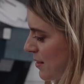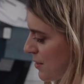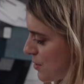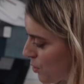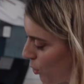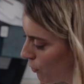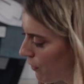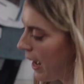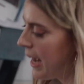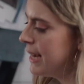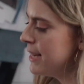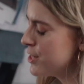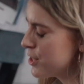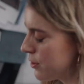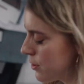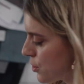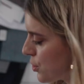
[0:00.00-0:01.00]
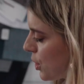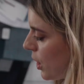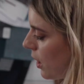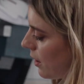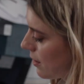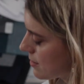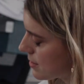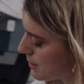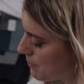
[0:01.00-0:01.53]
and sort of aging the
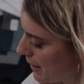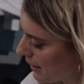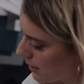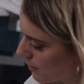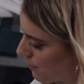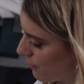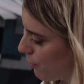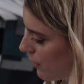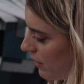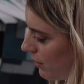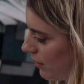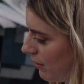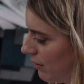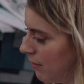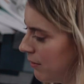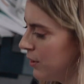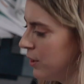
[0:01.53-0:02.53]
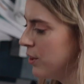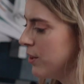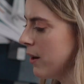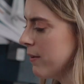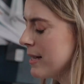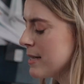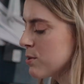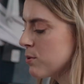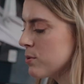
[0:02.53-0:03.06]
shirts to make them feel, you
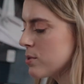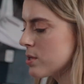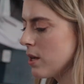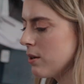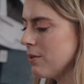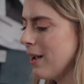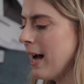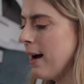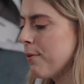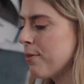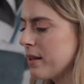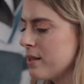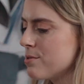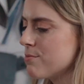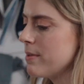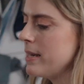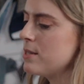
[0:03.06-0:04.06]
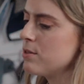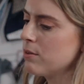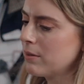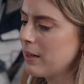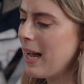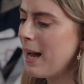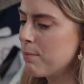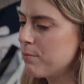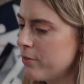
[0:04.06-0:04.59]
know, it's also how things read
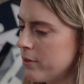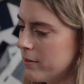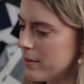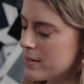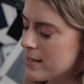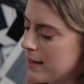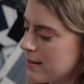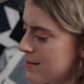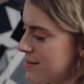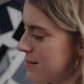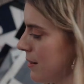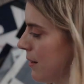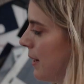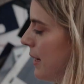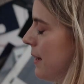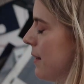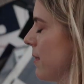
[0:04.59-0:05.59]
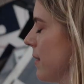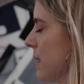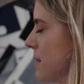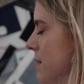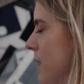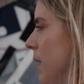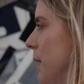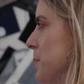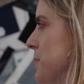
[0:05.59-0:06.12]
on camera. It tends to clean
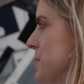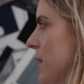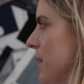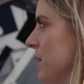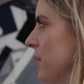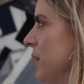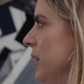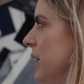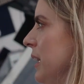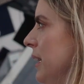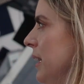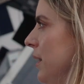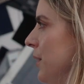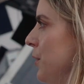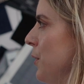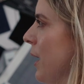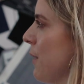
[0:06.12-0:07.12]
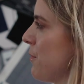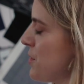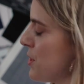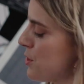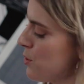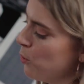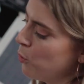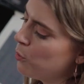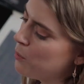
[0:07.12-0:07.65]
things up. So you have
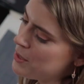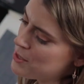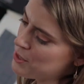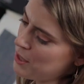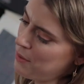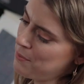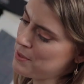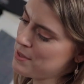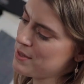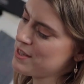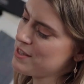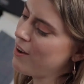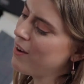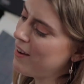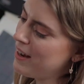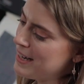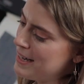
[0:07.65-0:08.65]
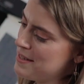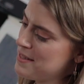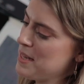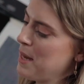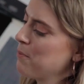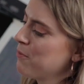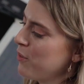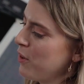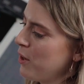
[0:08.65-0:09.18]
to almost go a tiny
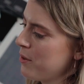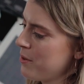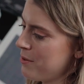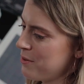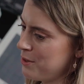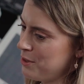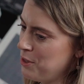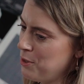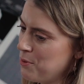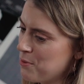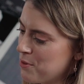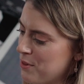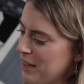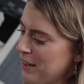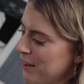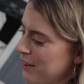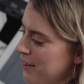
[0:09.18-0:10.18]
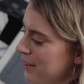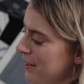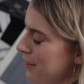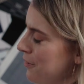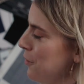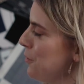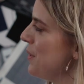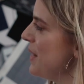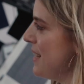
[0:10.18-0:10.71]
step further than you think
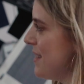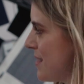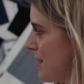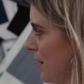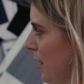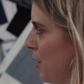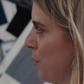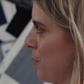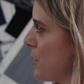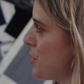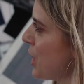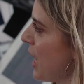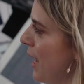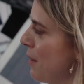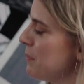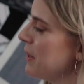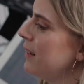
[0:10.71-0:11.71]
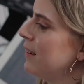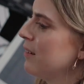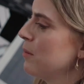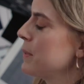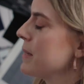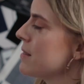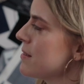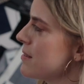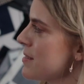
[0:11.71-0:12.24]
you need to go, which can be a
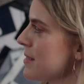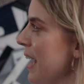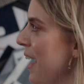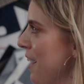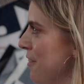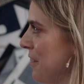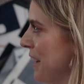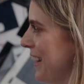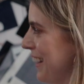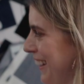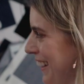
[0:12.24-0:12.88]
little bit scary.